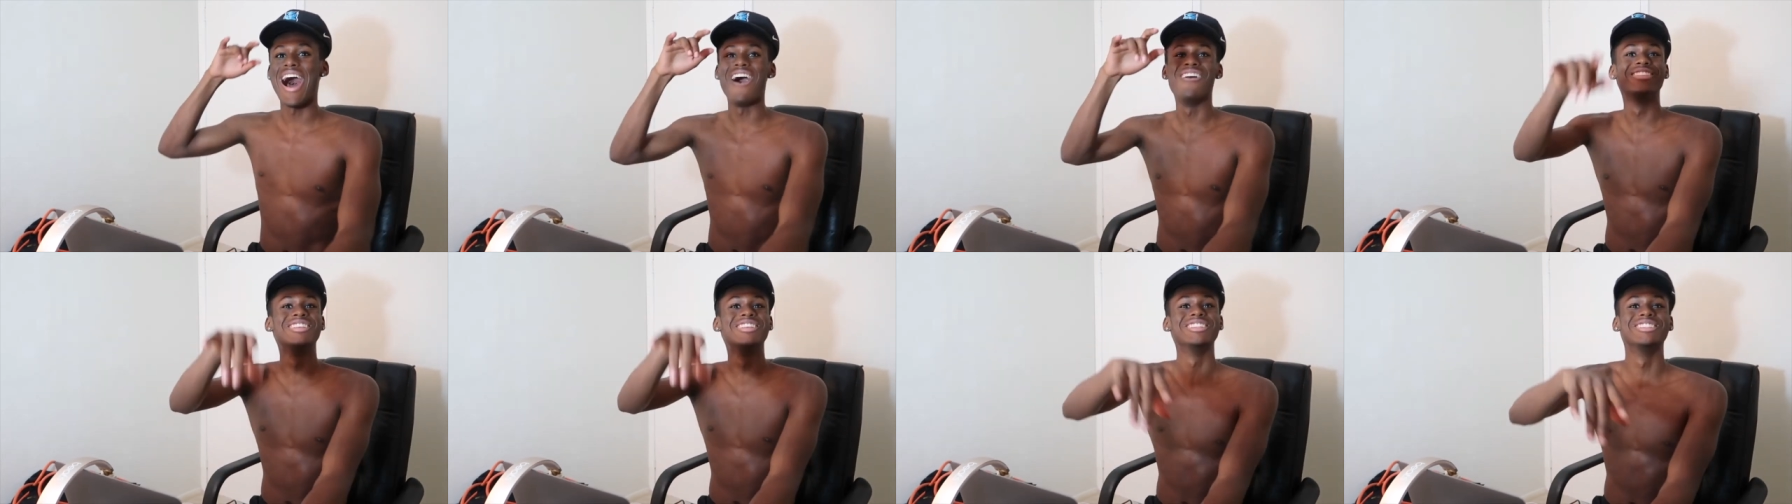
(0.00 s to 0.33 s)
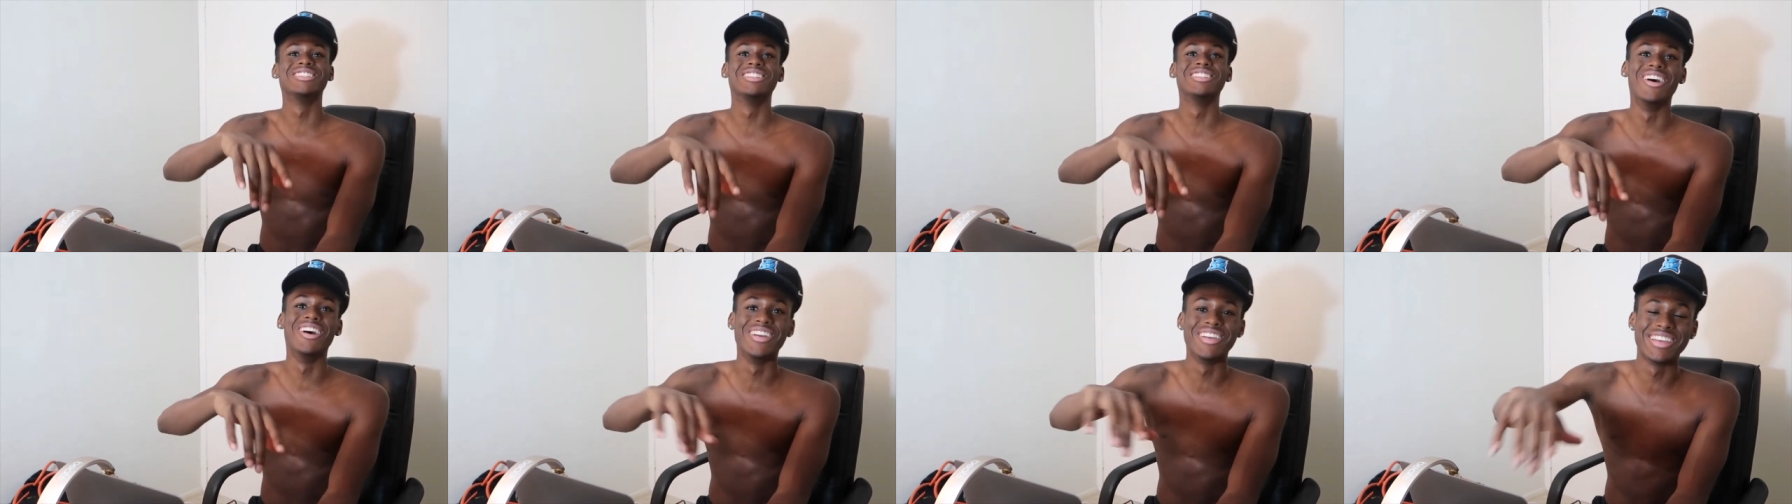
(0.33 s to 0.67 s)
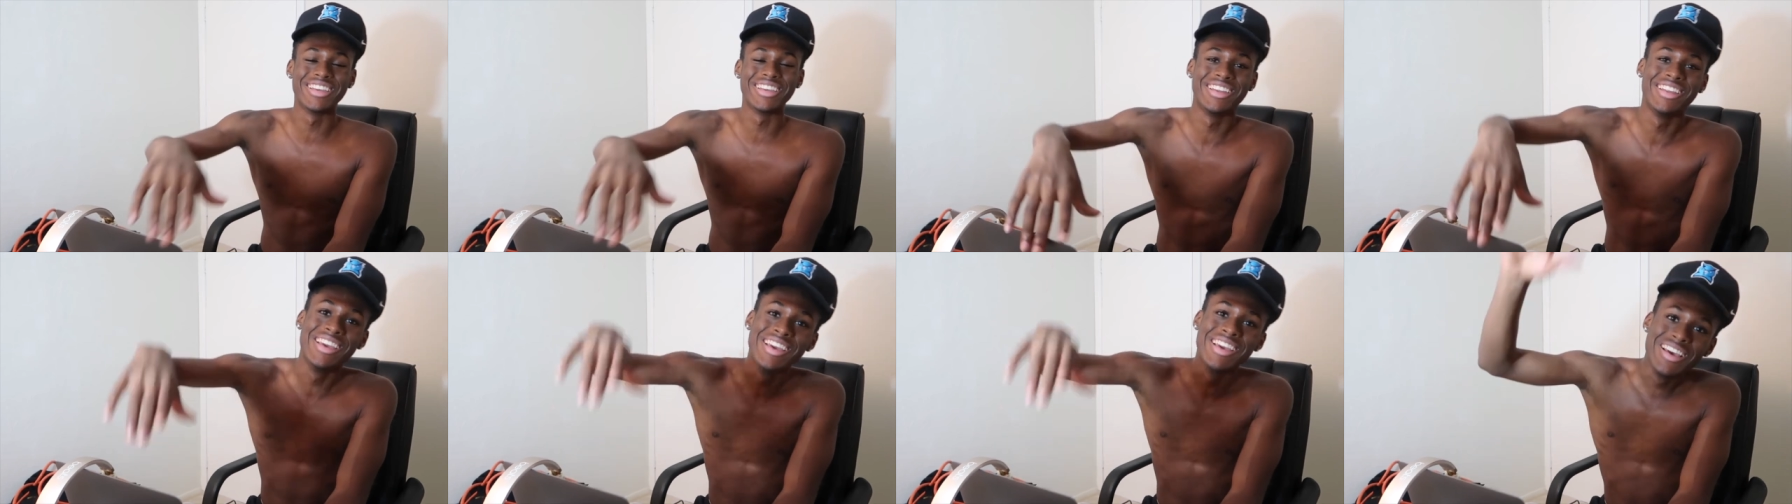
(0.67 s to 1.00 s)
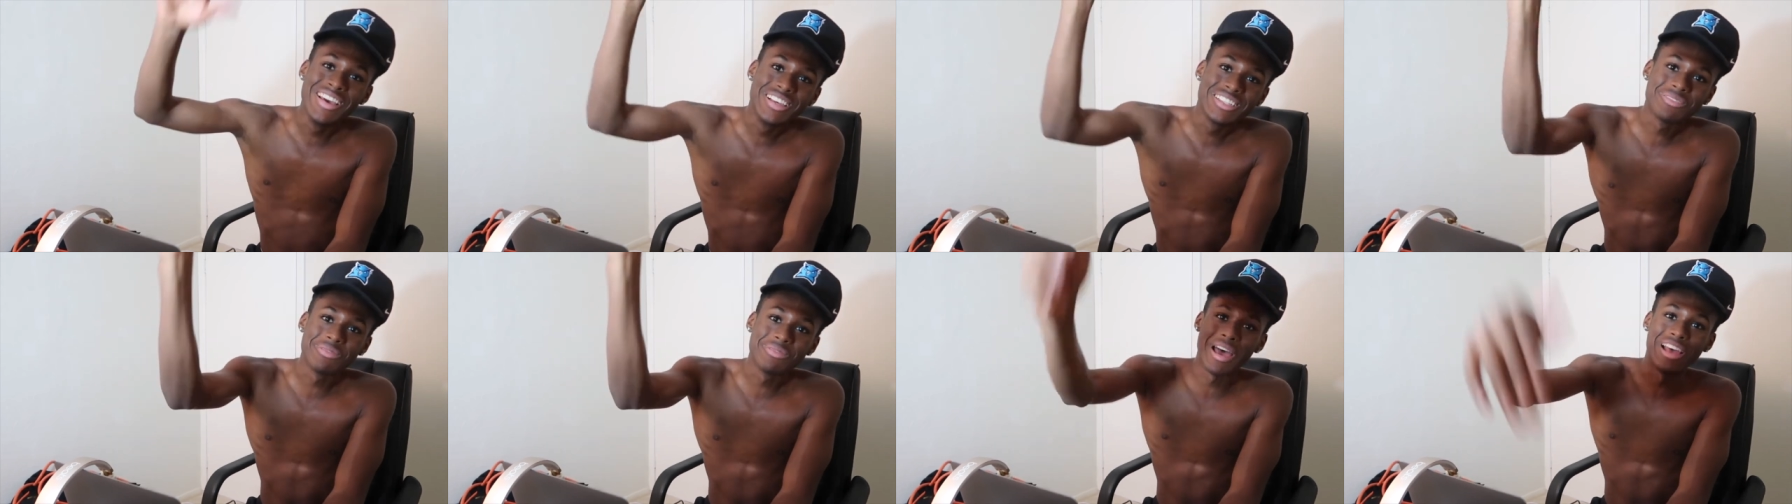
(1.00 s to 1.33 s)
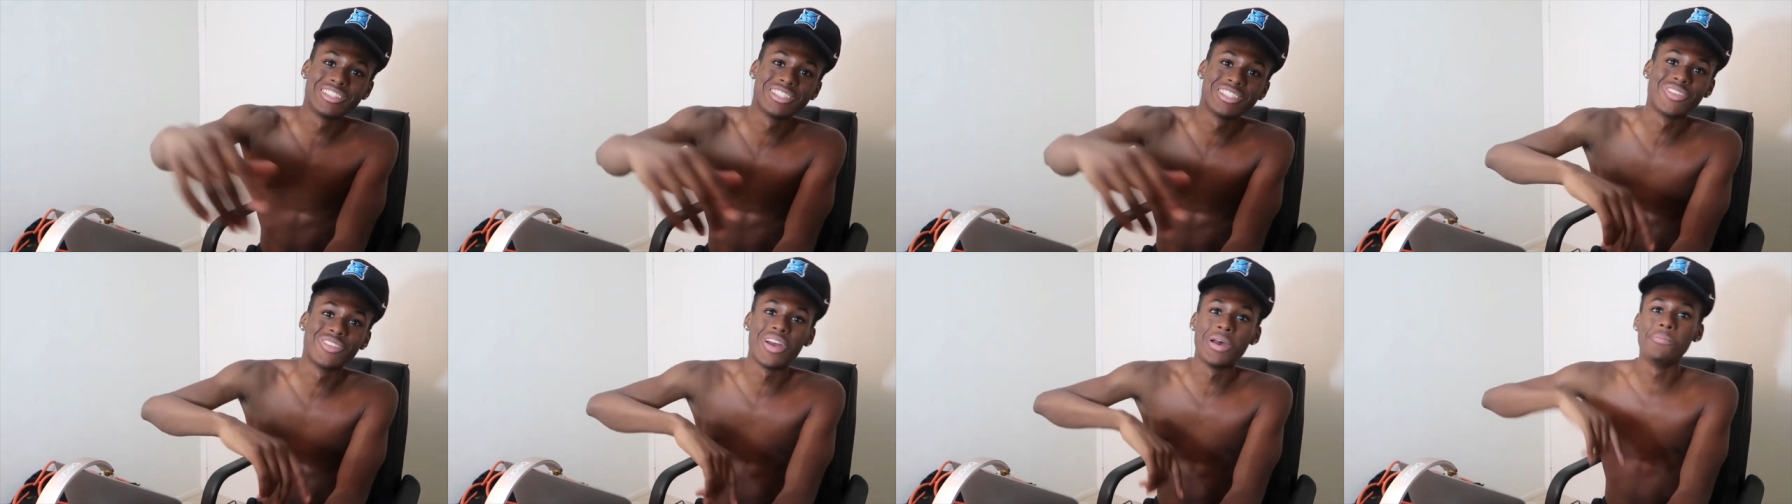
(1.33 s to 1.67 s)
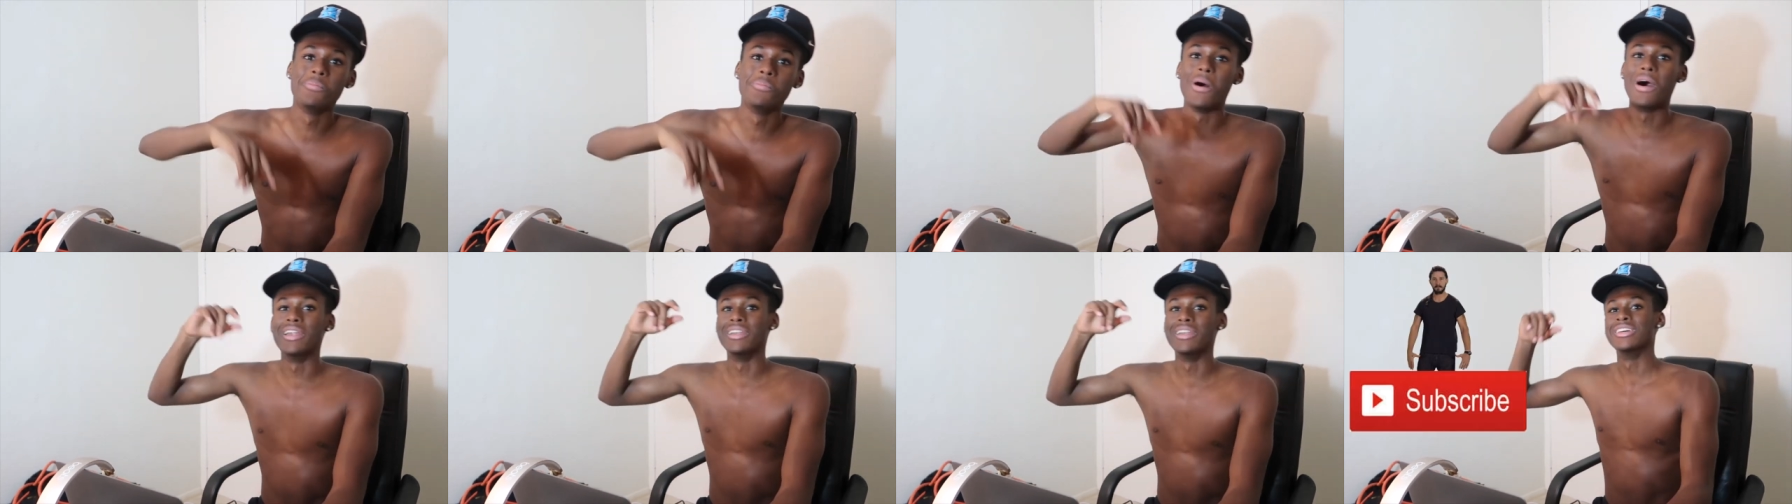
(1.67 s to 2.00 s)
I'm just joking. Smash the red
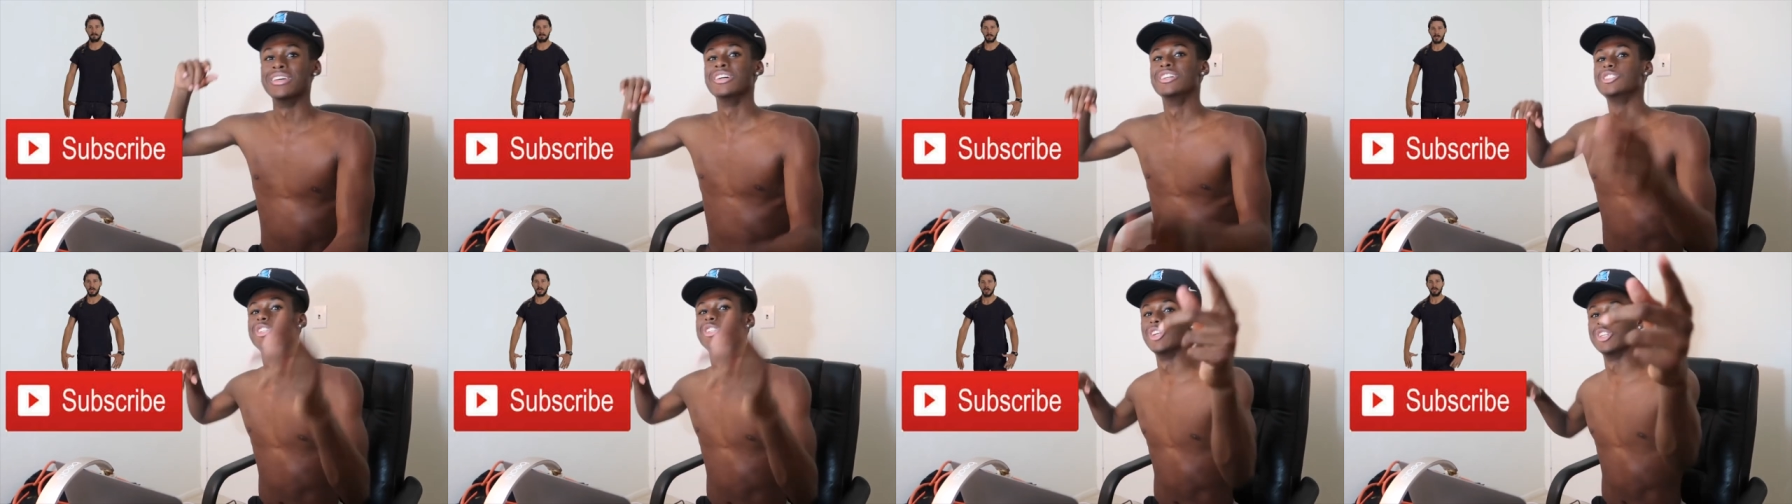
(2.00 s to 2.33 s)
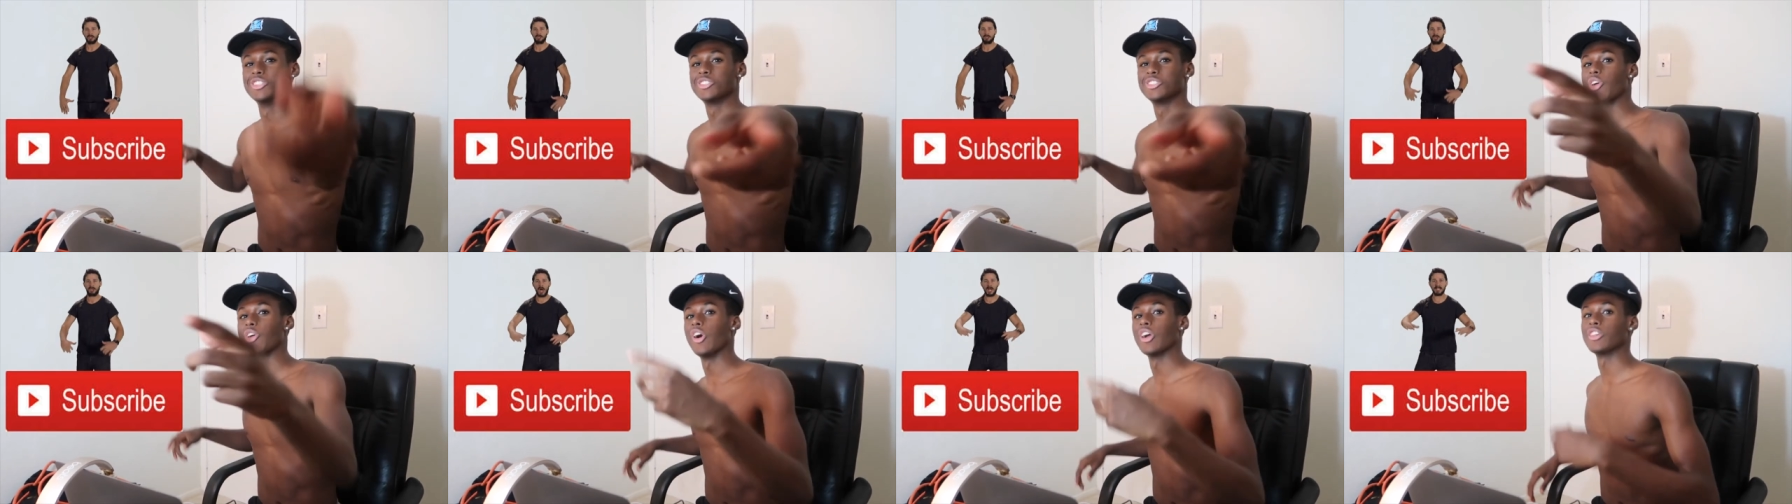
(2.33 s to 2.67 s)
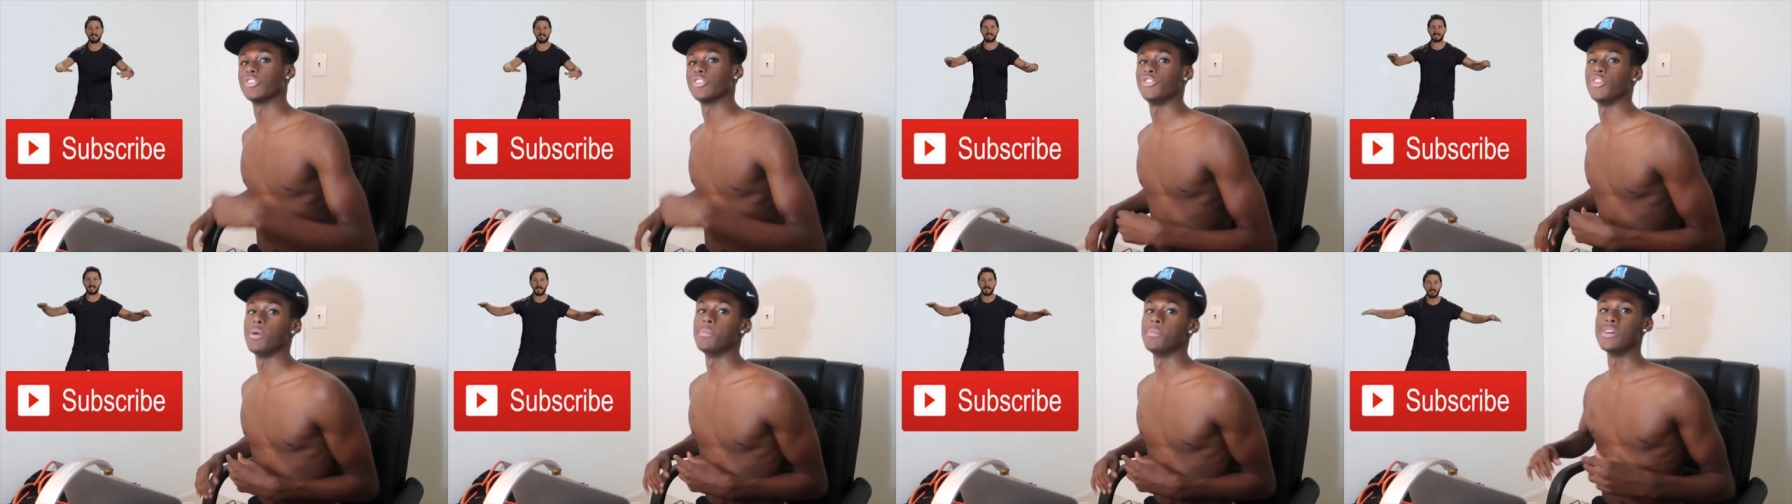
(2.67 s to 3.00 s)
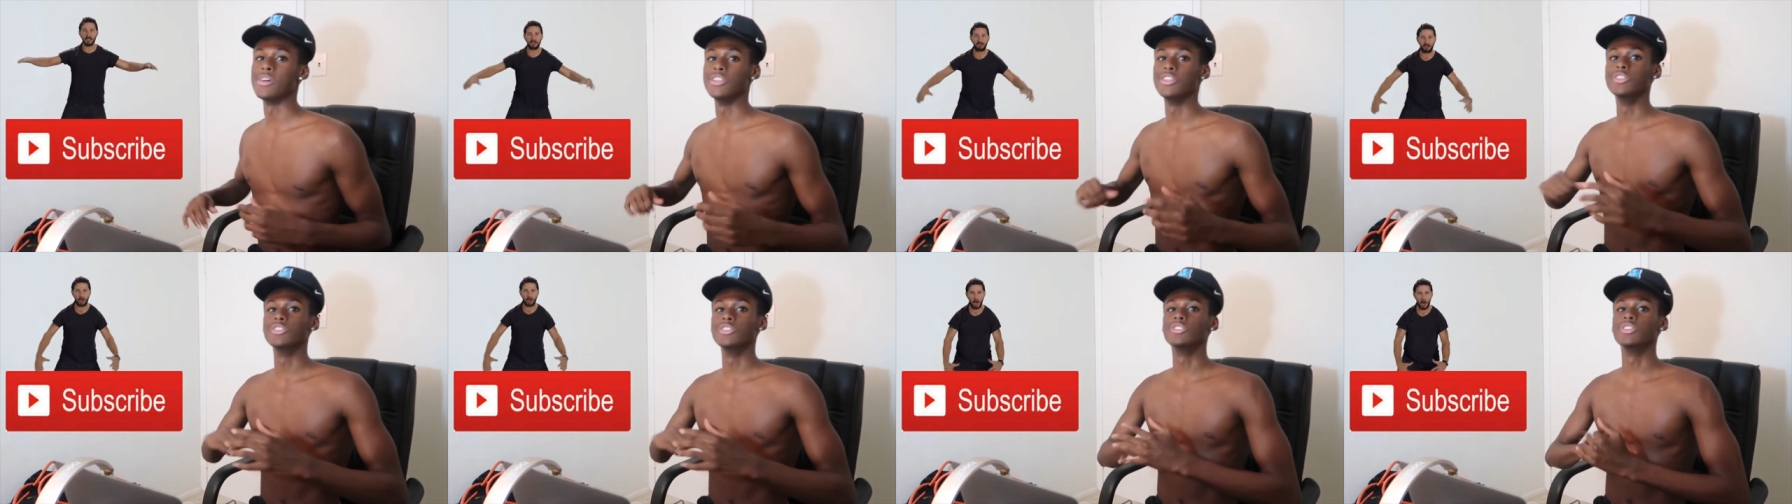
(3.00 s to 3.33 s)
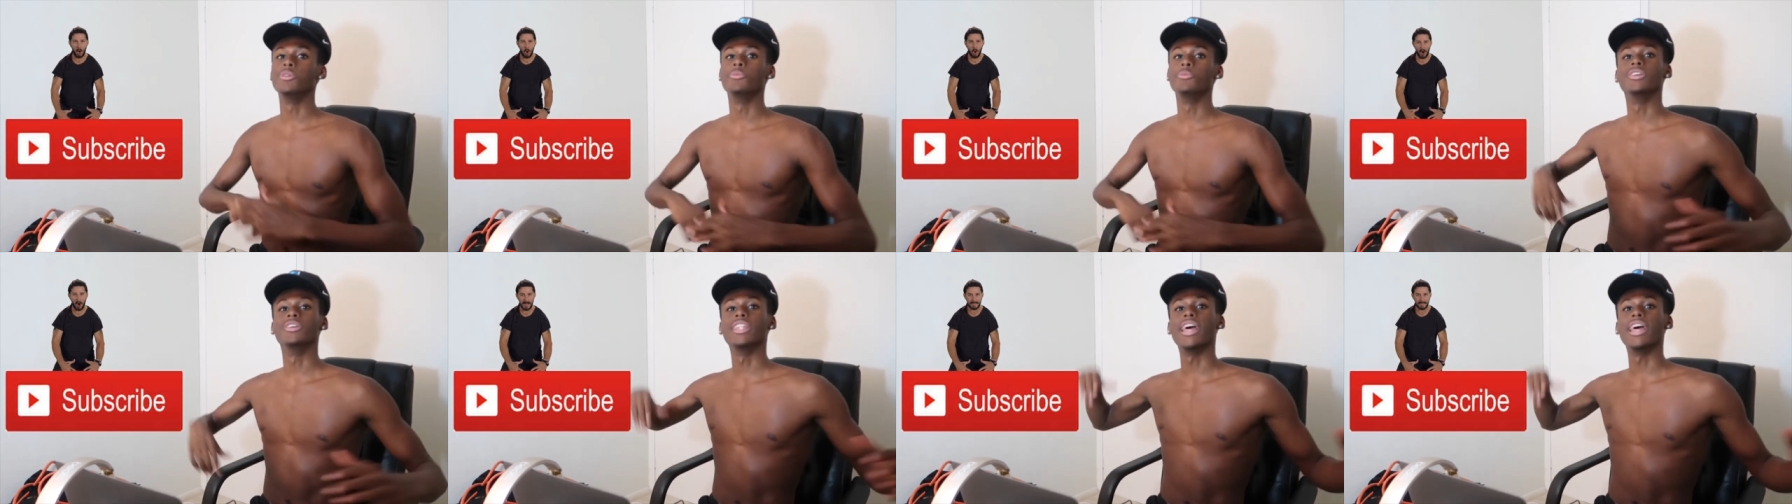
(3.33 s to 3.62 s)
button, join the Storm channel on YouTube.